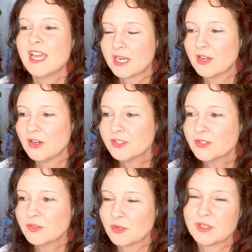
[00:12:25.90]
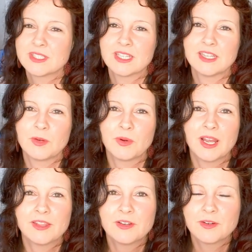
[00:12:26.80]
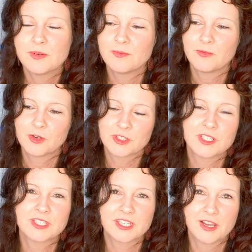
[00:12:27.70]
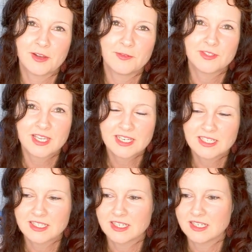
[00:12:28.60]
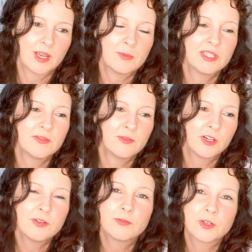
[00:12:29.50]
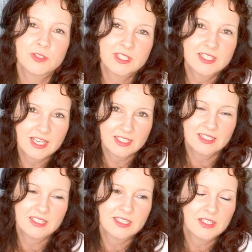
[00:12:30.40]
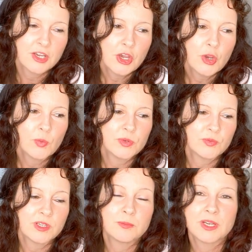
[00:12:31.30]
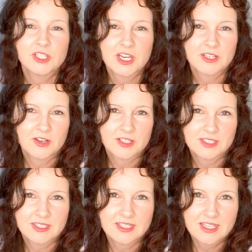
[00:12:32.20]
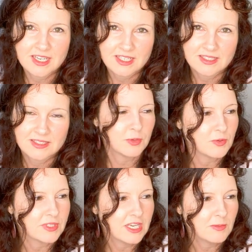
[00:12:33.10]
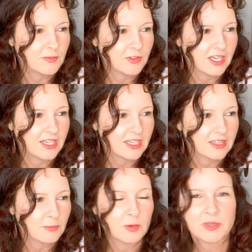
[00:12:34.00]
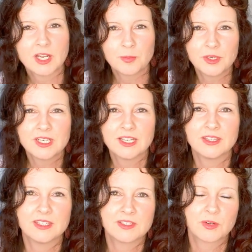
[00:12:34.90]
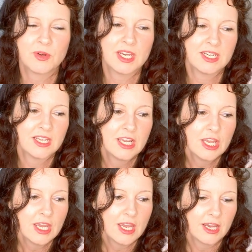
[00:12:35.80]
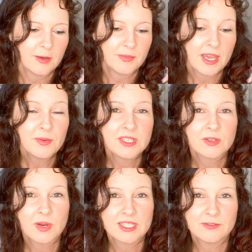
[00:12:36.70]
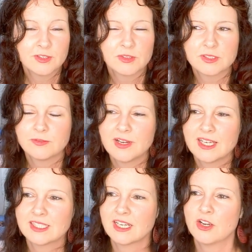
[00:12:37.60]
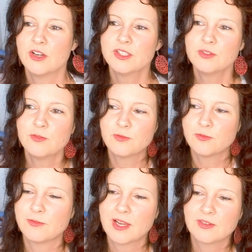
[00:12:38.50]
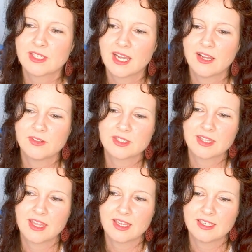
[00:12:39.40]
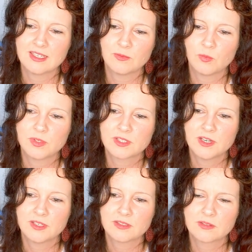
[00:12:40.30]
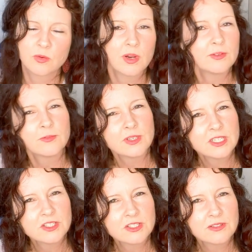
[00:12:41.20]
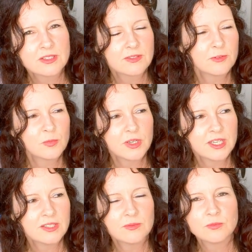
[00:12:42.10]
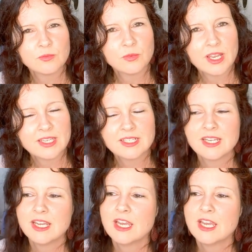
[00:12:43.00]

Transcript: I also noticed that there were other versions of Sanditon. I believe the very first Sanditon was written by Jane Austen's niece, whose name I'm forgetting at the moment. I'll put it out on the screen. Um, that one is quite difficult to find, and I also found out that it was not quite finished from what I read.